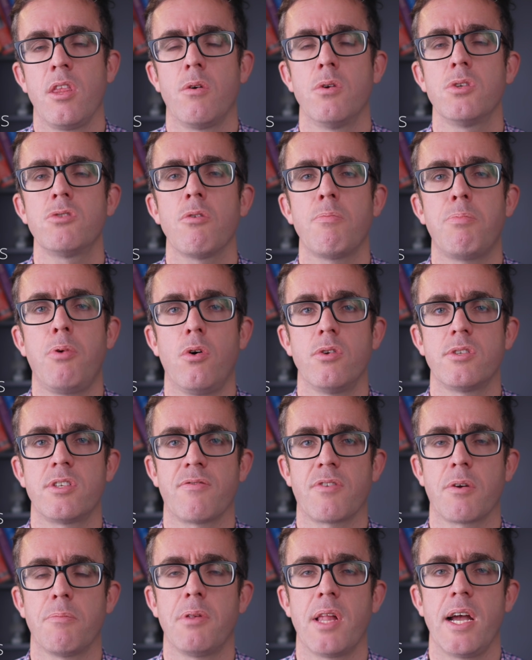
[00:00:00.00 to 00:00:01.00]
There was reports
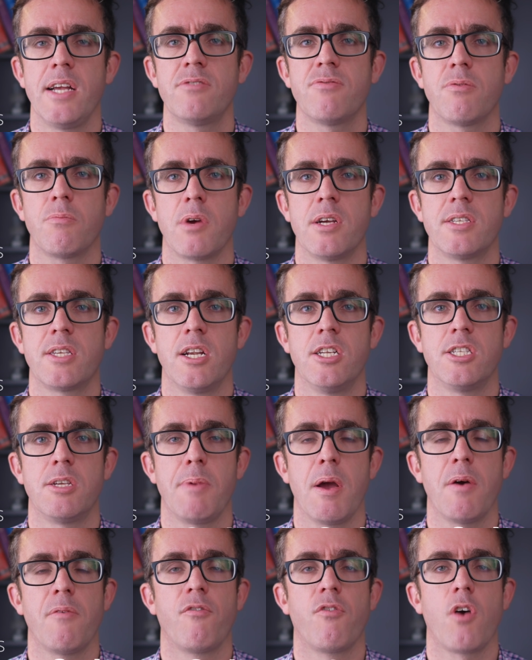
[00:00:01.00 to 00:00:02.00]
of complaints from residents
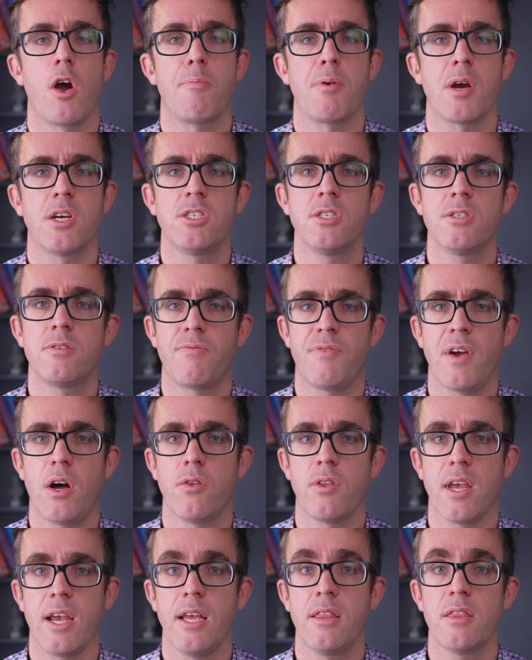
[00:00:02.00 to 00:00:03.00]
about vibrations
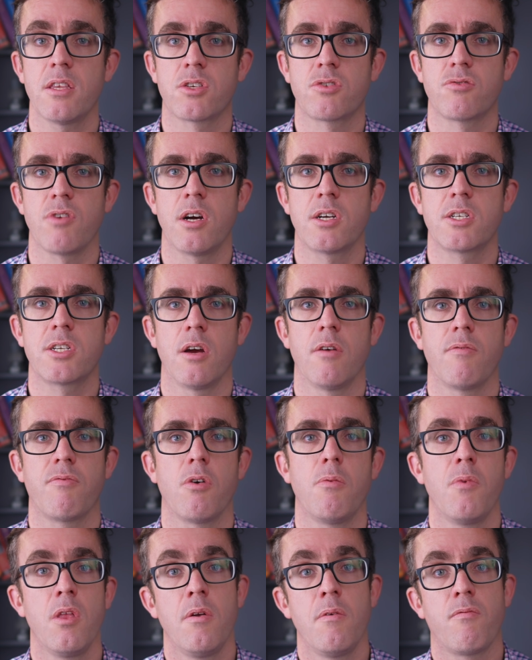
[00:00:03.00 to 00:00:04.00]
felt in the structure
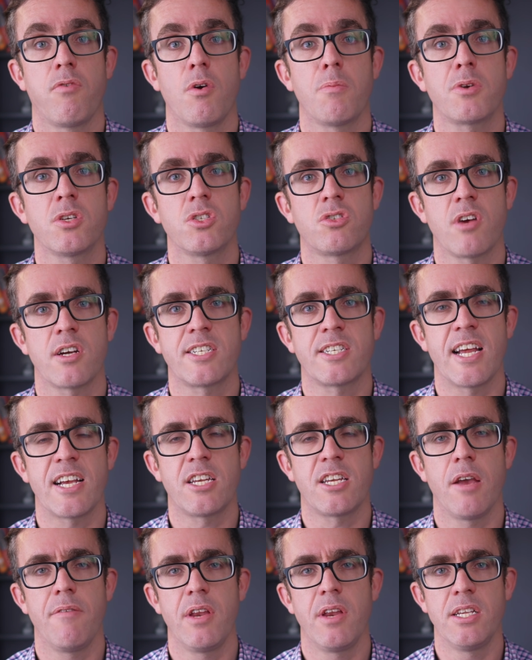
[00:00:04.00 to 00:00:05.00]
from construction
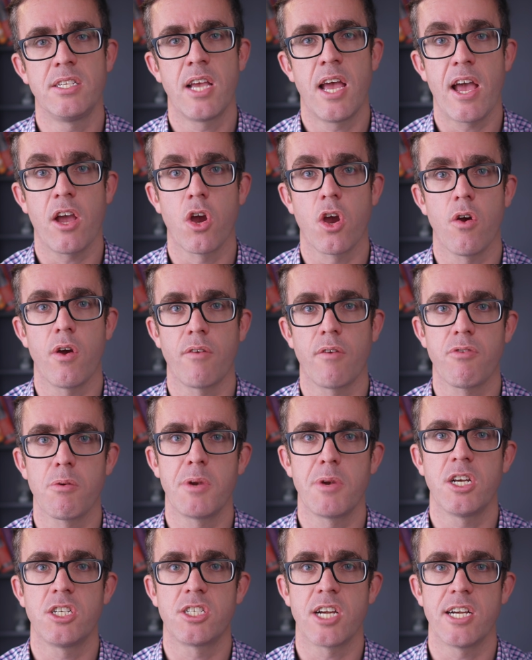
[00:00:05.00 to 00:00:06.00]
activities occurring
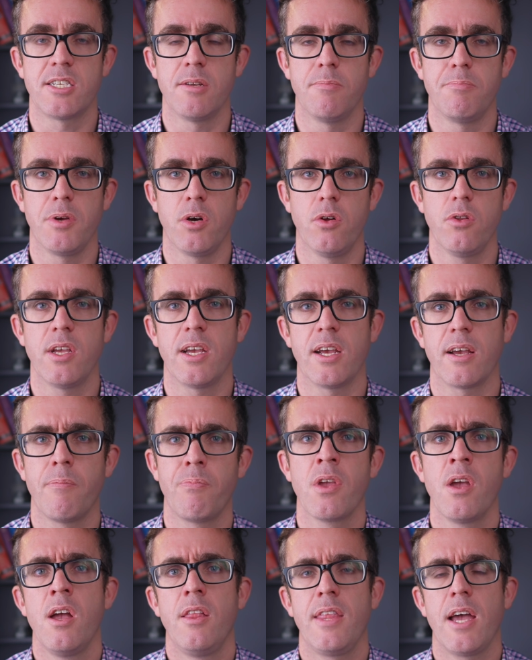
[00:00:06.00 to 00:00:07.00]
from an adjacent building.
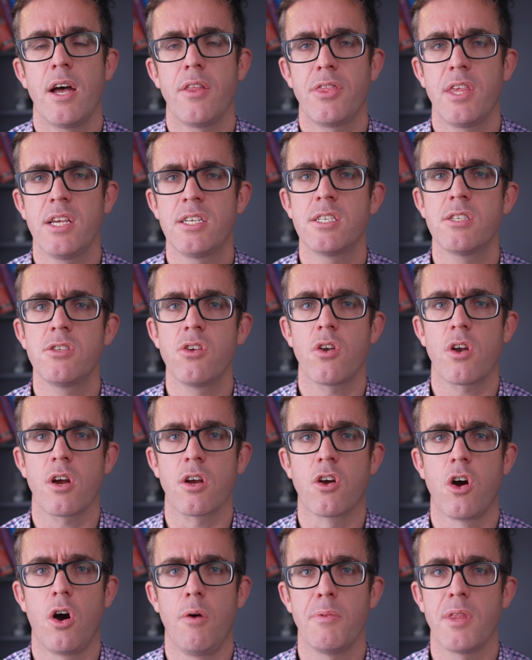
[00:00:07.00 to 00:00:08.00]
Now, this is not
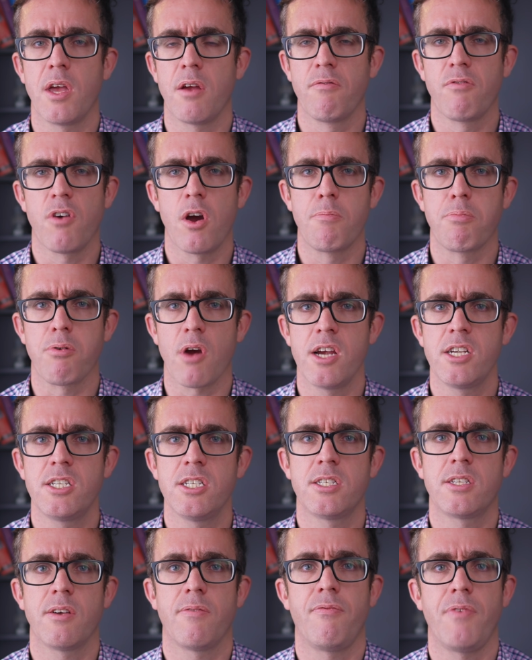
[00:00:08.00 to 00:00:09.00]
uncommon that
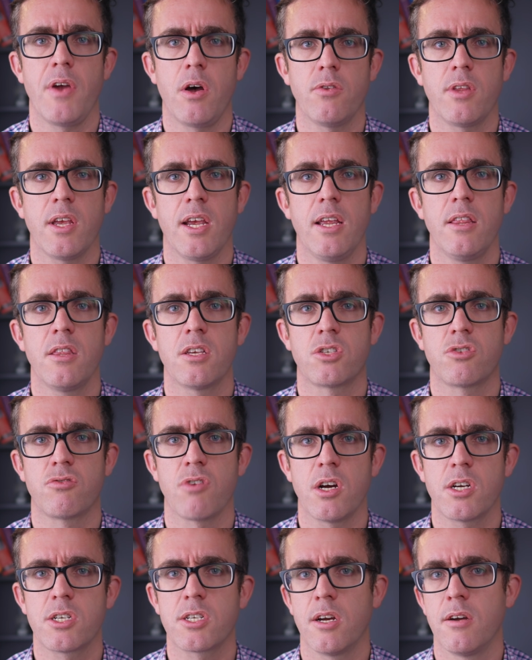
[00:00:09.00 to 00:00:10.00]
vibrations are felt in the
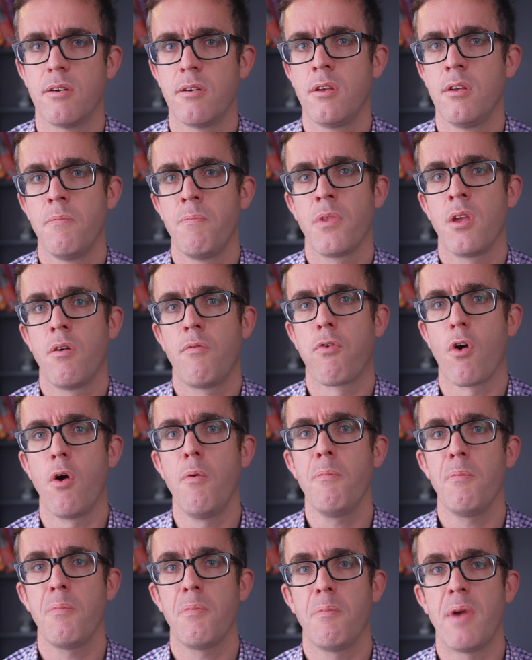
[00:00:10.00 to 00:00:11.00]
structure
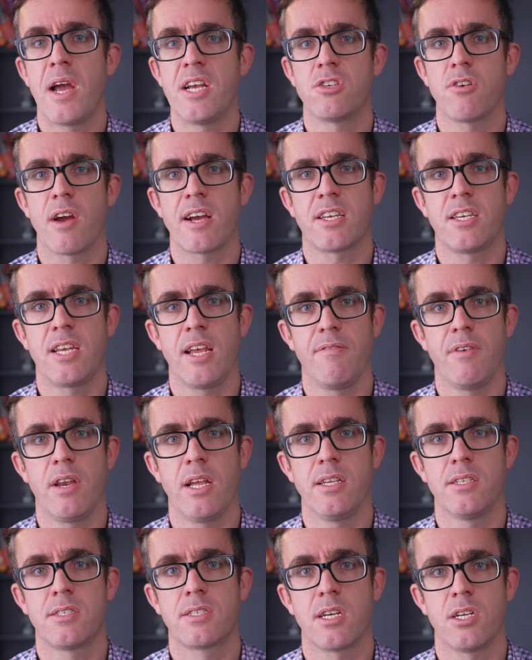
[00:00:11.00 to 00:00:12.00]
from major
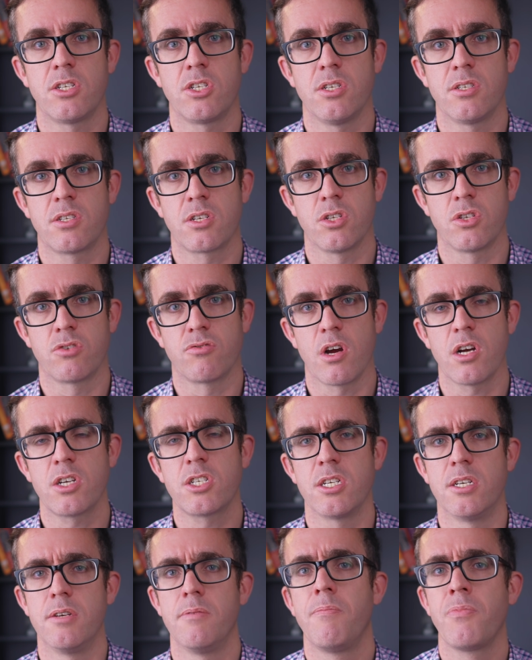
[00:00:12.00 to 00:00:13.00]
activities such as
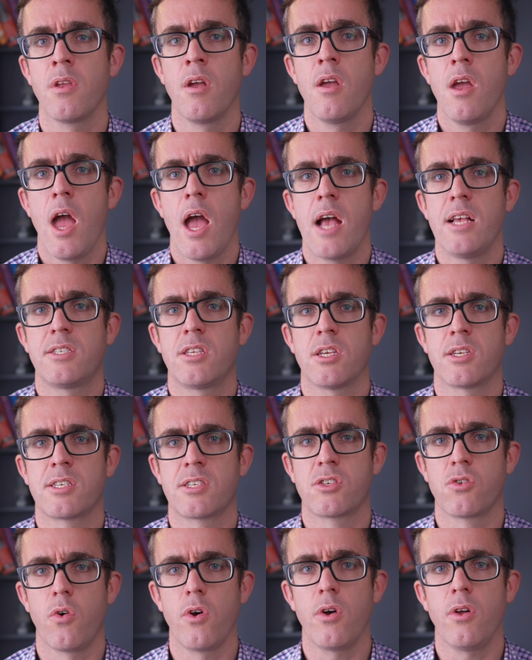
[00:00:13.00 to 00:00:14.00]
construction as the
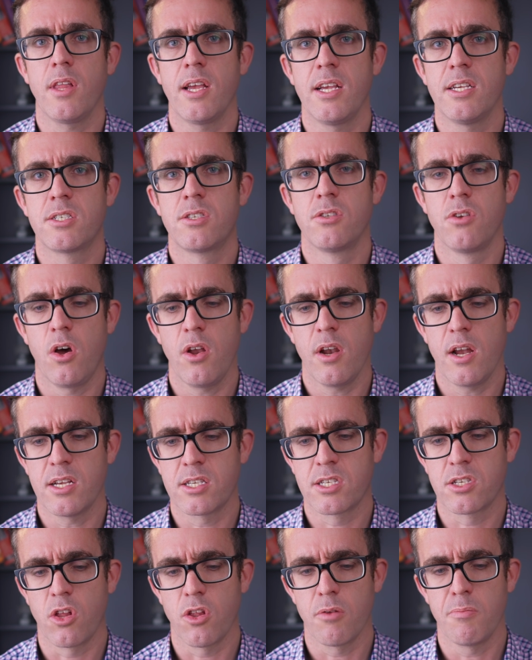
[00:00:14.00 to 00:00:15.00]
soil is not a
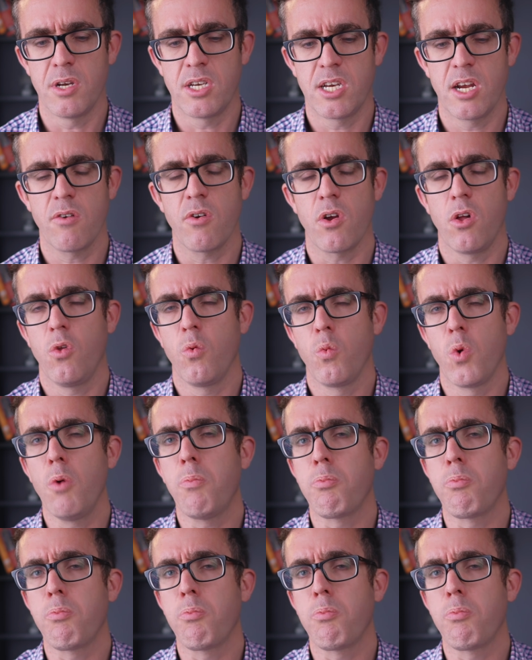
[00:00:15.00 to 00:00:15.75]
solid material, it will